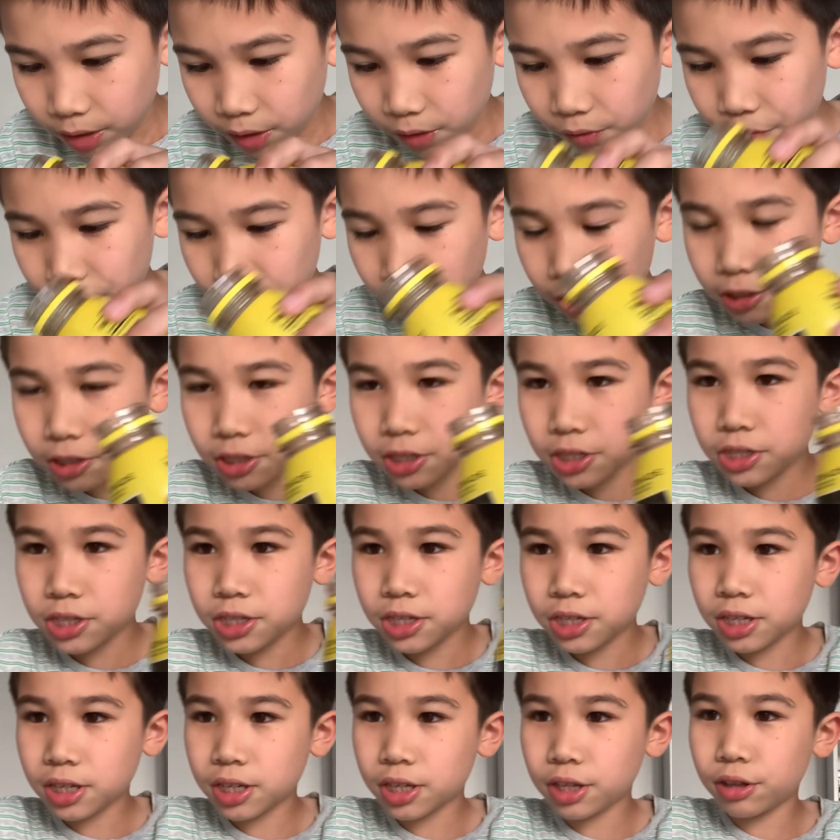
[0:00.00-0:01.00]

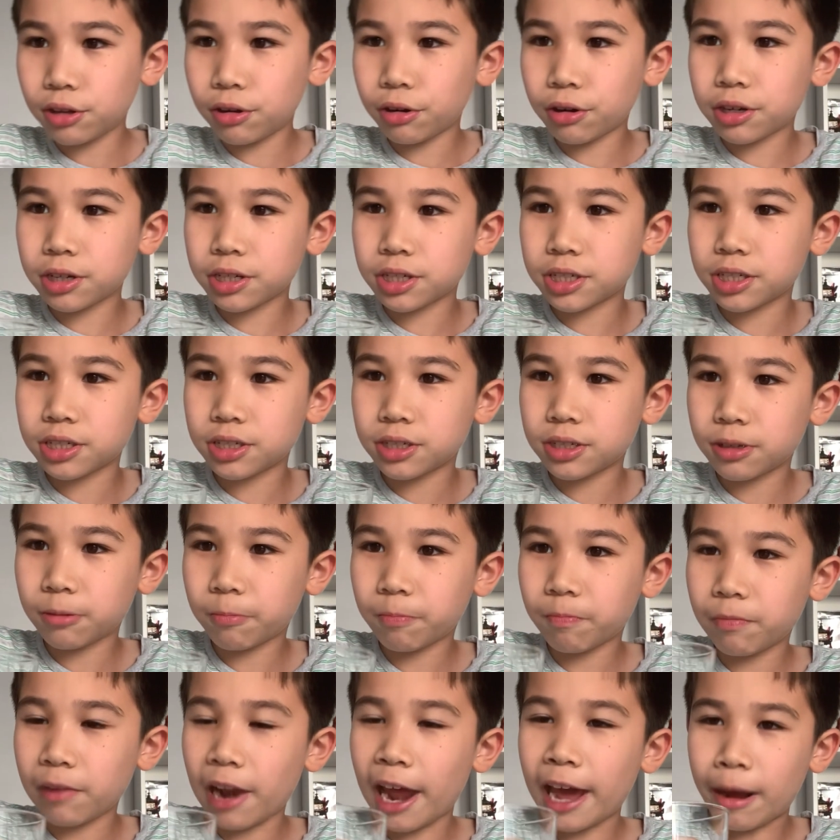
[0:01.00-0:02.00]
First, it looks
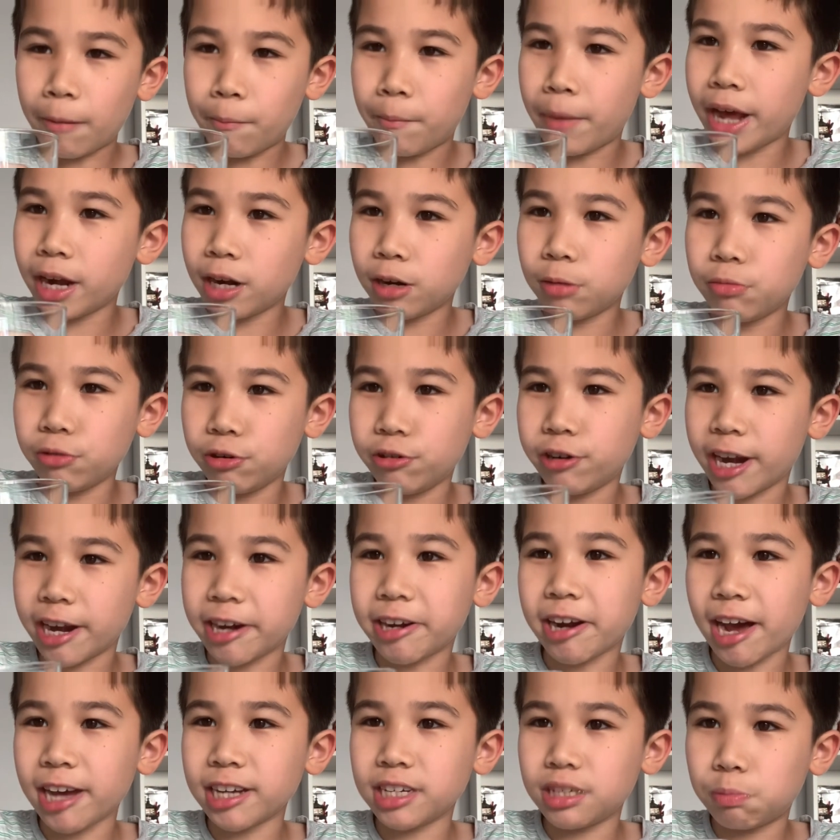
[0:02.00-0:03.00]
like Meta Moon
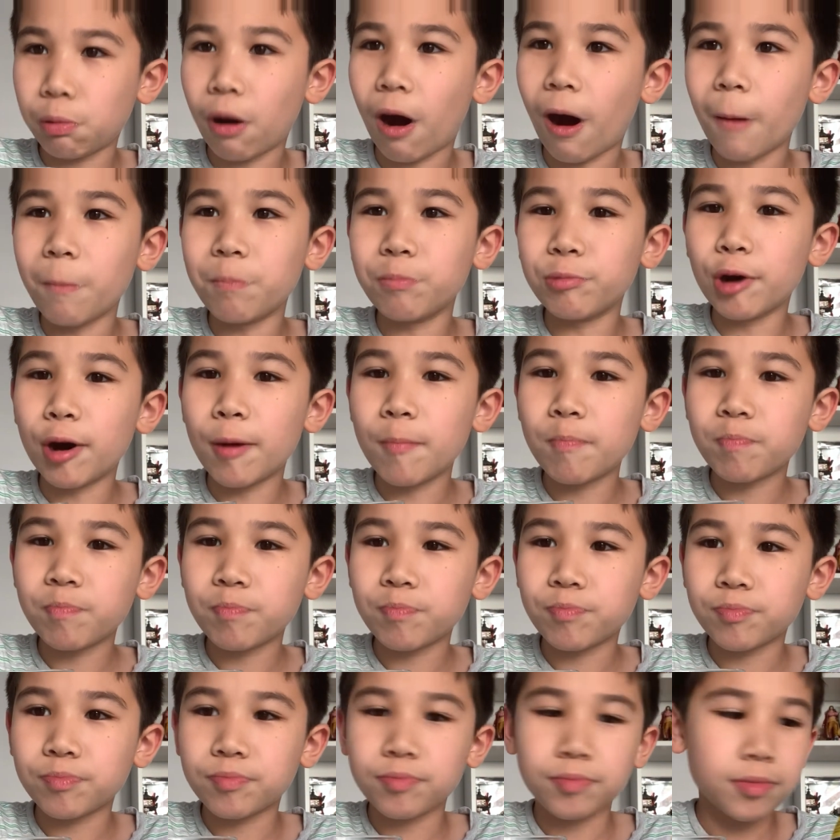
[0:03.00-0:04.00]
and Ice Pop.
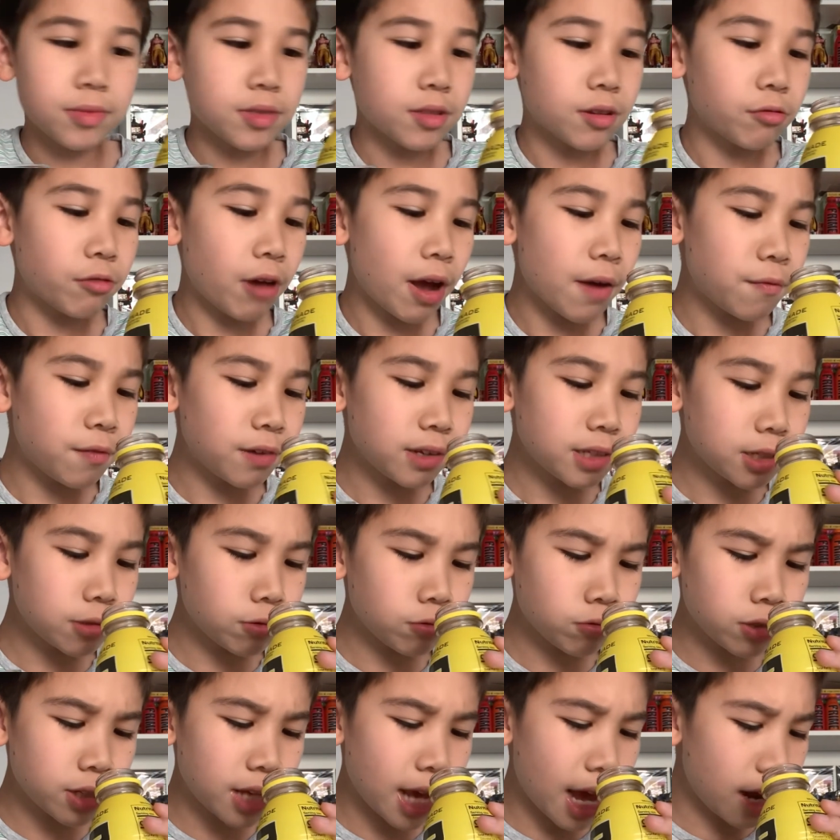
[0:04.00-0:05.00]
My foot
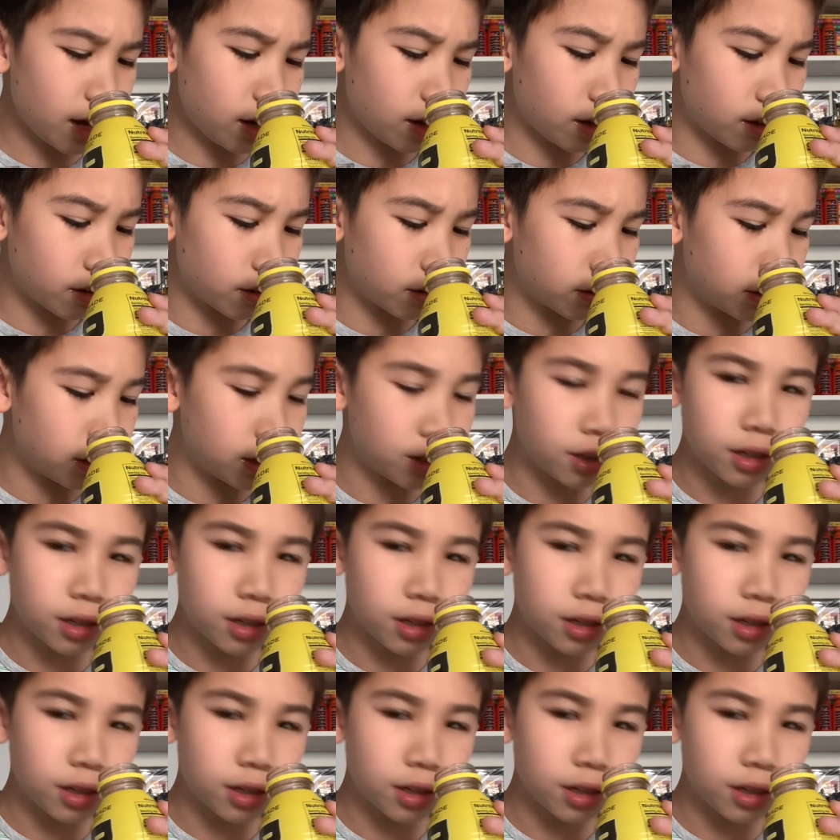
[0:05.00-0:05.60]
is yellow.